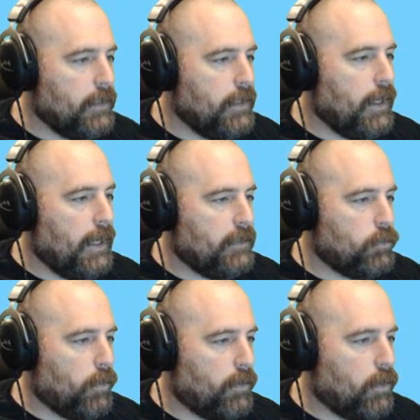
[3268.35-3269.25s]
he has
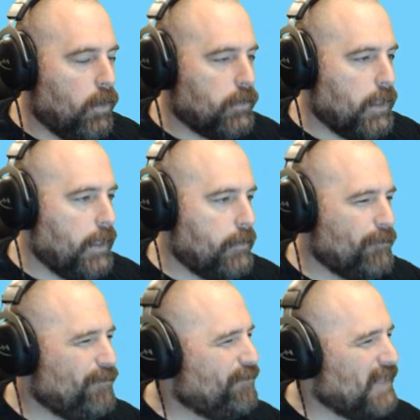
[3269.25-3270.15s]
what are called, like,
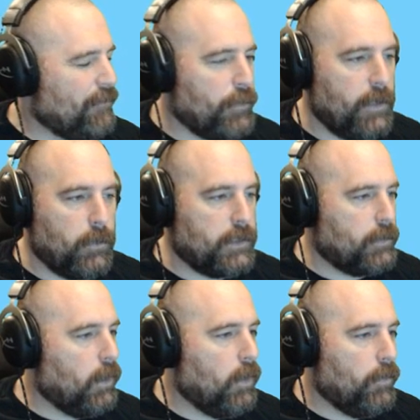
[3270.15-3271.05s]
I forget what they're
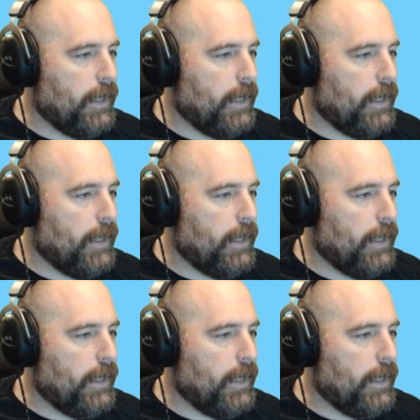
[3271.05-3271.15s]
called.